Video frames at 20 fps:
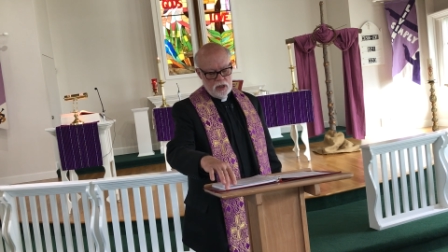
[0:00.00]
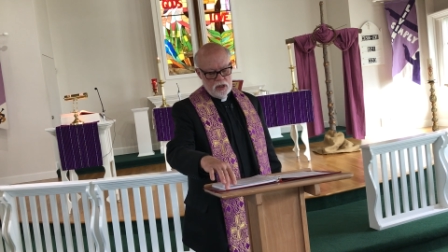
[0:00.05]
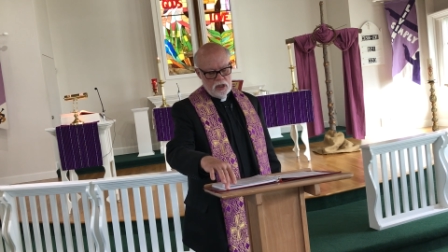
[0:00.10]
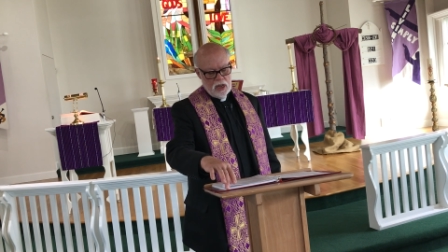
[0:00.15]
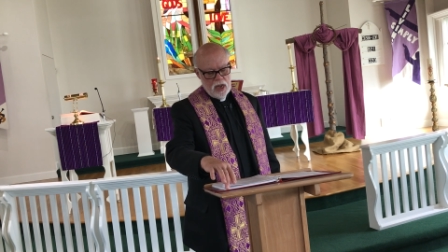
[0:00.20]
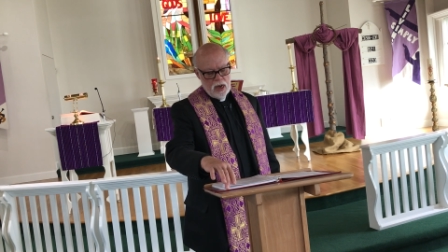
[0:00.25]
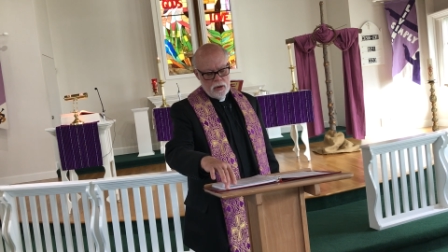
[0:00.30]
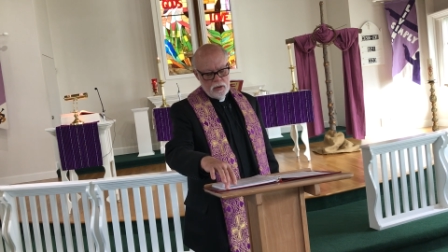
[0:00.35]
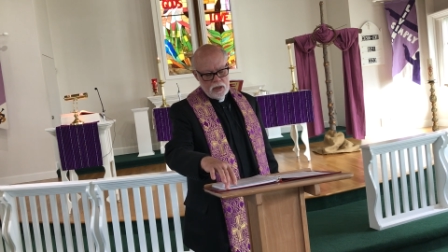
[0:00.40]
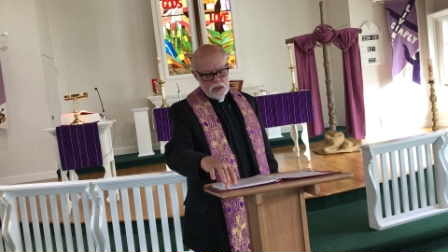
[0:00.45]

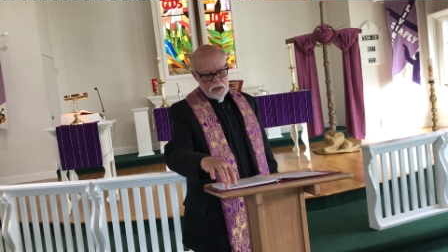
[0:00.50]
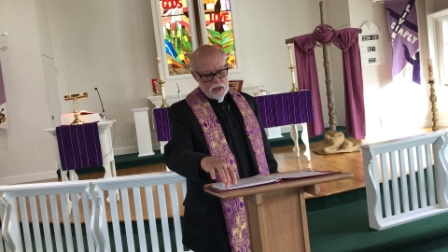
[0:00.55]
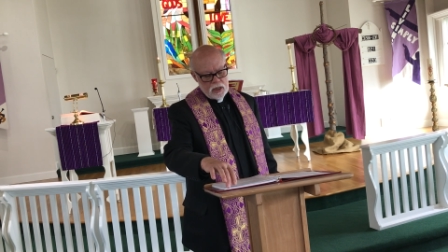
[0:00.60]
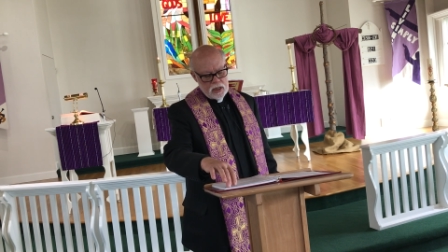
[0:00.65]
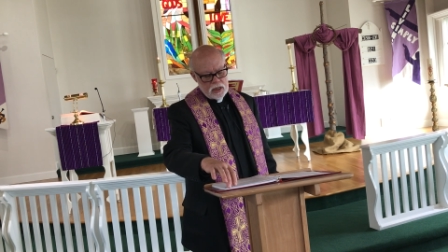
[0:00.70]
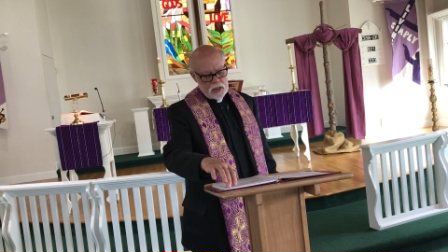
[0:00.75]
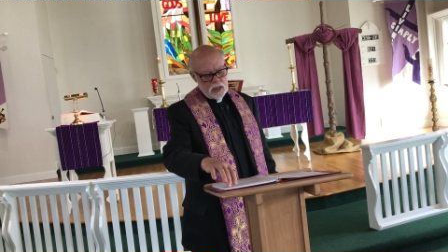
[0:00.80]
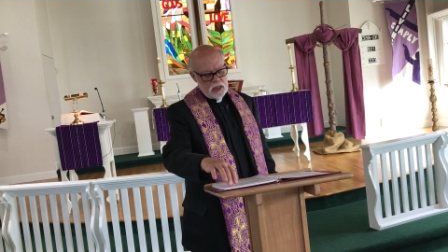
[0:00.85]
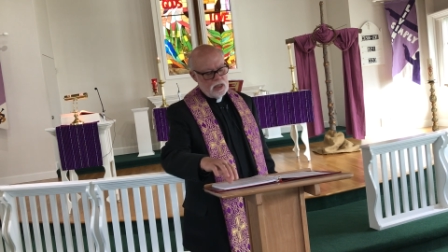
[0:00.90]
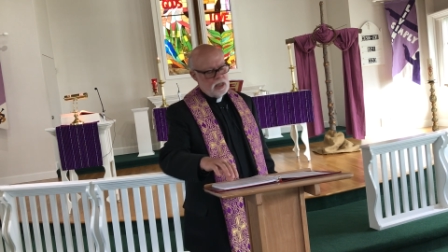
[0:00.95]
down in the
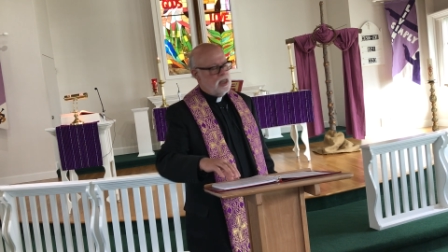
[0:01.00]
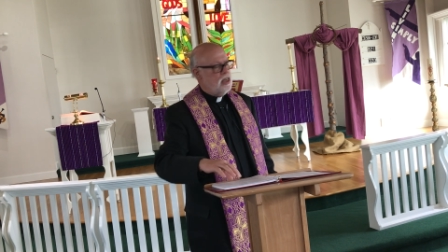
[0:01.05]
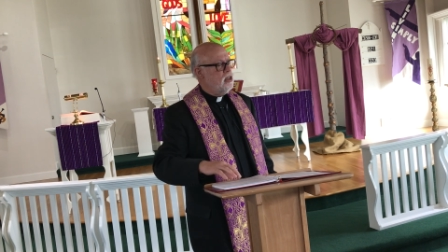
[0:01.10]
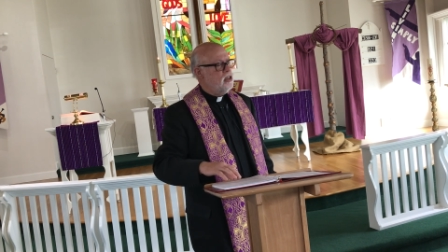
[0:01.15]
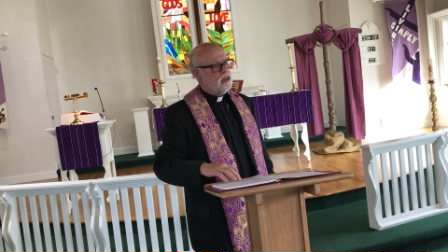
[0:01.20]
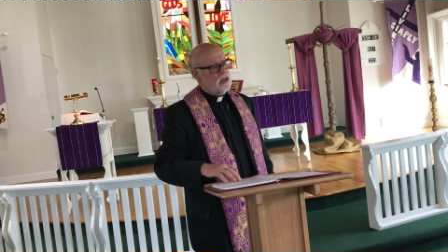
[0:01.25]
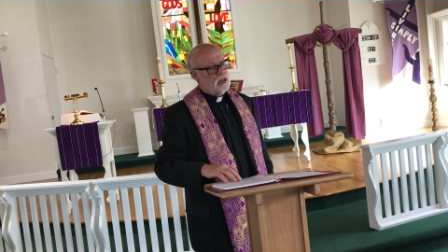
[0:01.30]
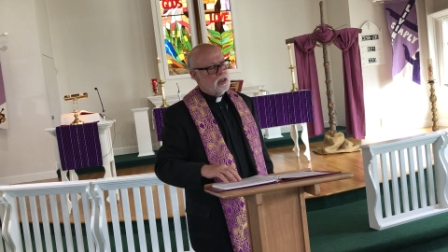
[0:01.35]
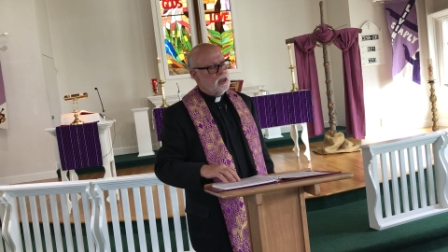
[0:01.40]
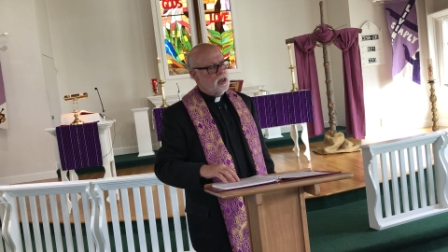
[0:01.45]

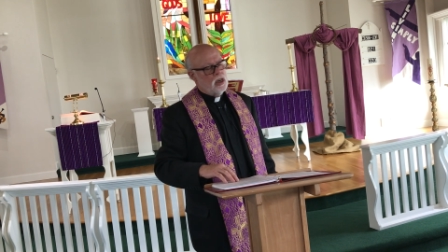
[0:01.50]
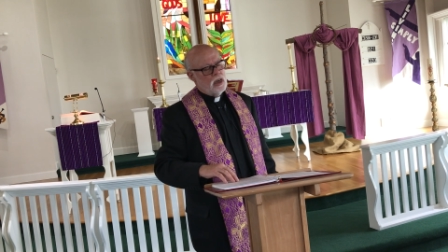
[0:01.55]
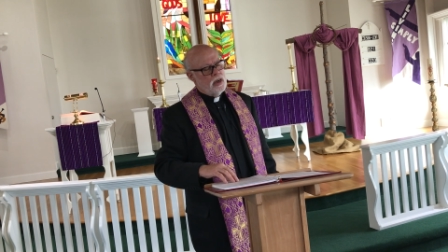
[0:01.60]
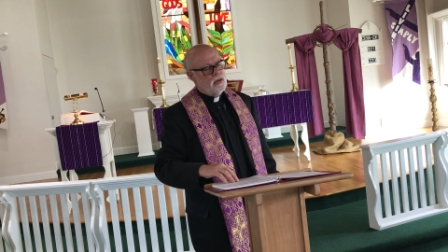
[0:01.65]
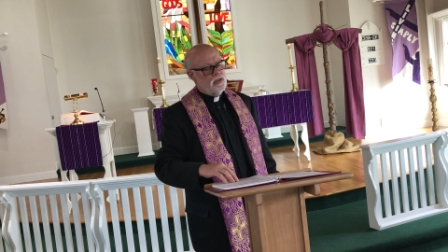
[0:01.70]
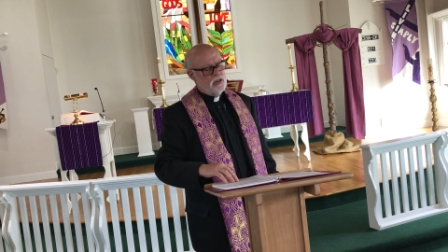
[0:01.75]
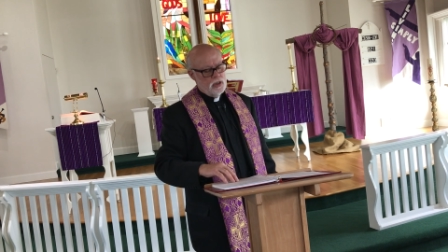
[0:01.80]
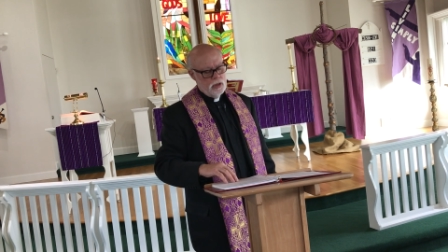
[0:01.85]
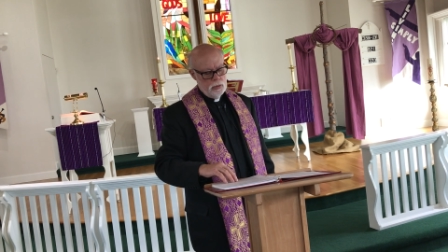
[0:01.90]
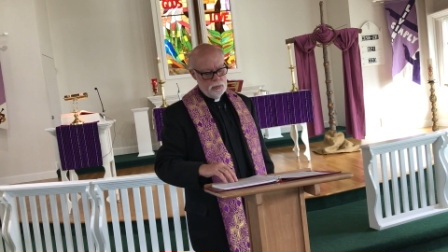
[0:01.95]
center of
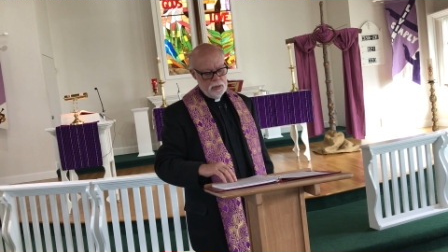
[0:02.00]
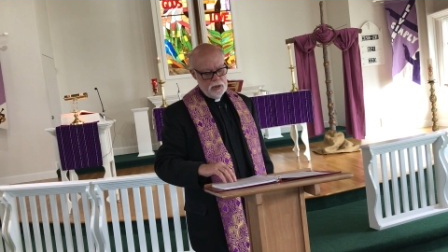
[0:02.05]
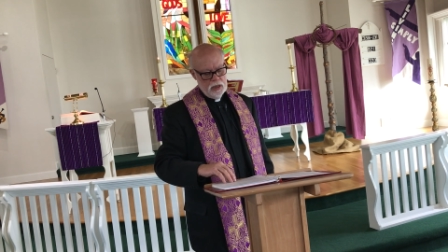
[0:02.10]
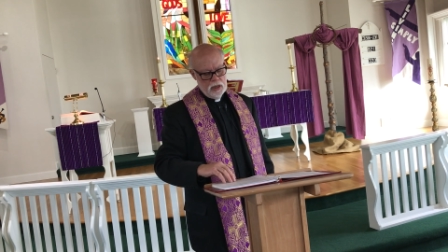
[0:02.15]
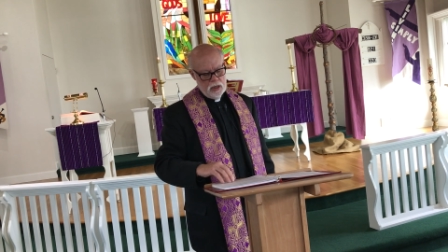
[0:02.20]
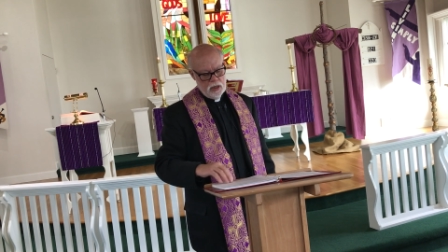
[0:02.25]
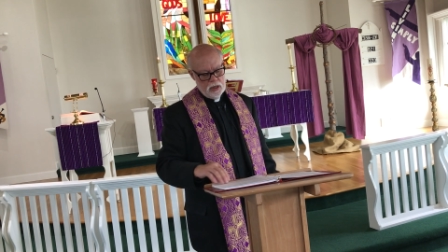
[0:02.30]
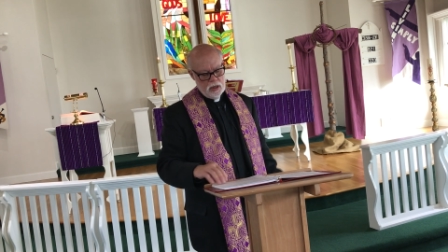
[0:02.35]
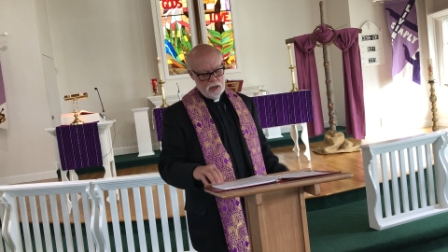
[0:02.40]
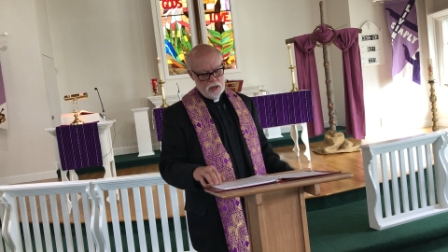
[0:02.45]
your
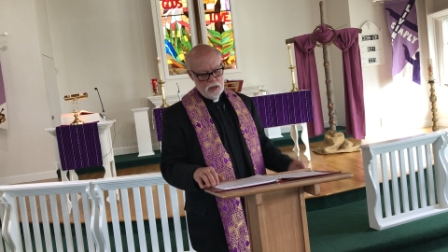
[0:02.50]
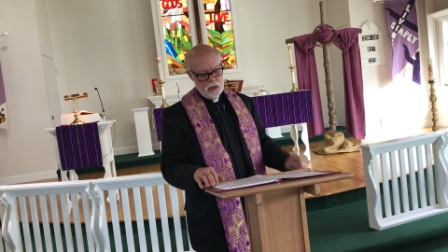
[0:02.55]
being,